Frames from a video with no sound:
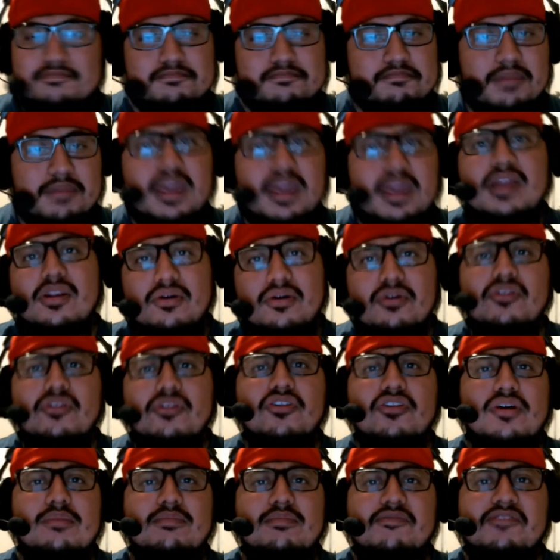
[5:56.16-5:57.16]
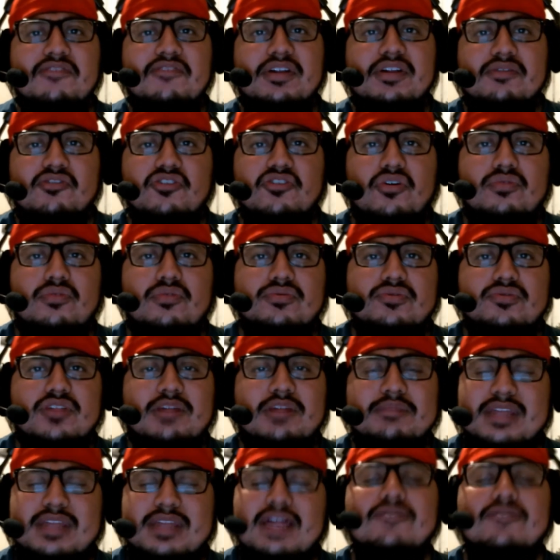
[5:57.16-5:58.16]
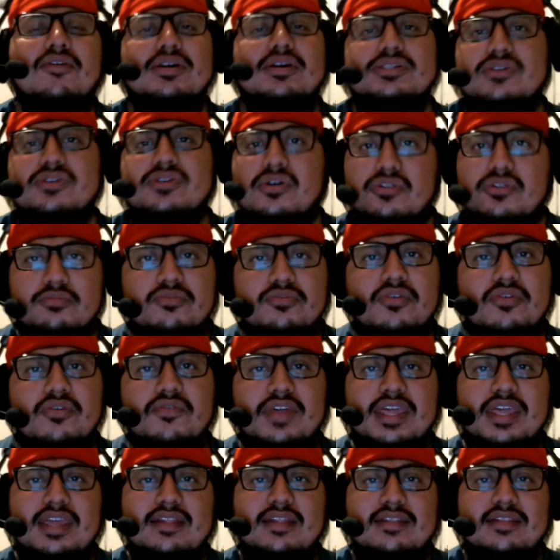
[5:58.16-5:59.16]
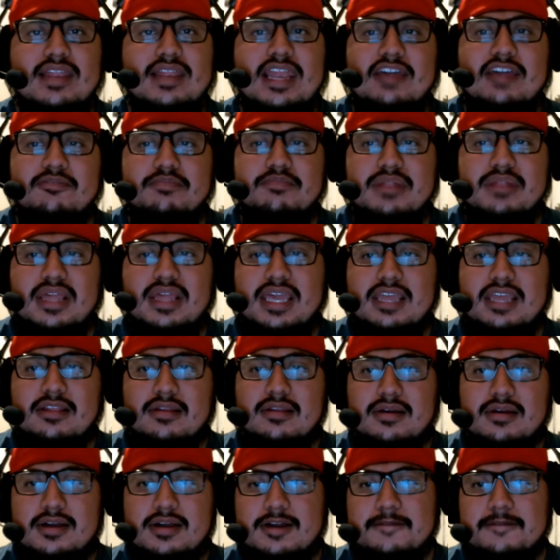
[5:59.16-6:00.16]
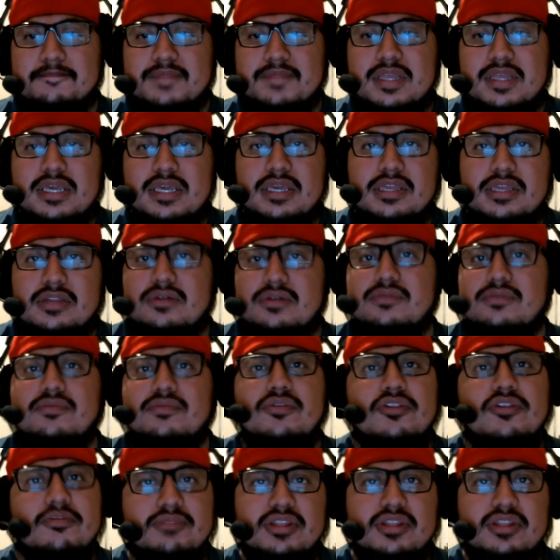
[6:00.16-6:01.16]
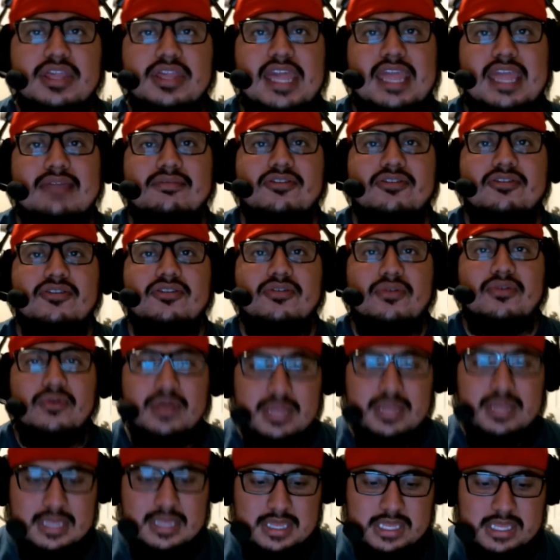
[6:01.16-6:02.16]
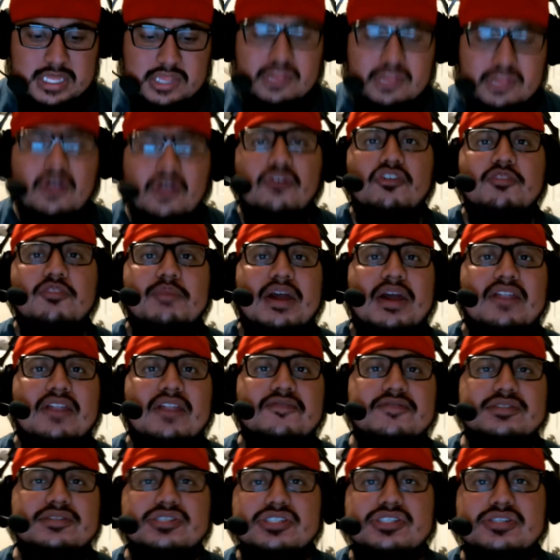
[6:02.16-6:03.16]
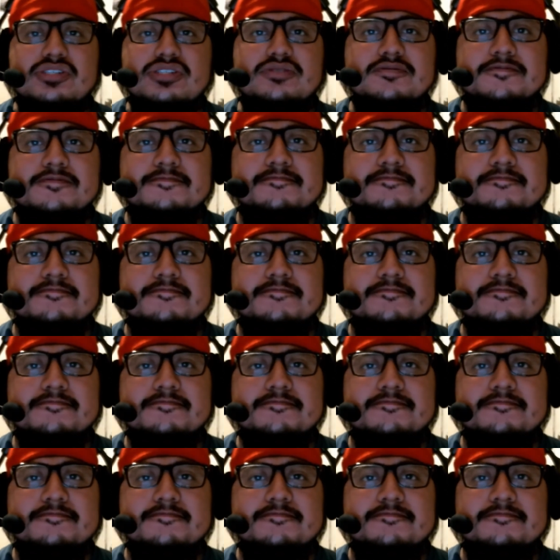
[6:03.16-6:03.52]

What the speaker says: And also, I'm a fan of Star Wars. I mean, I watched all the movies and I played, some of the games too. Star Wars Battlefront 2,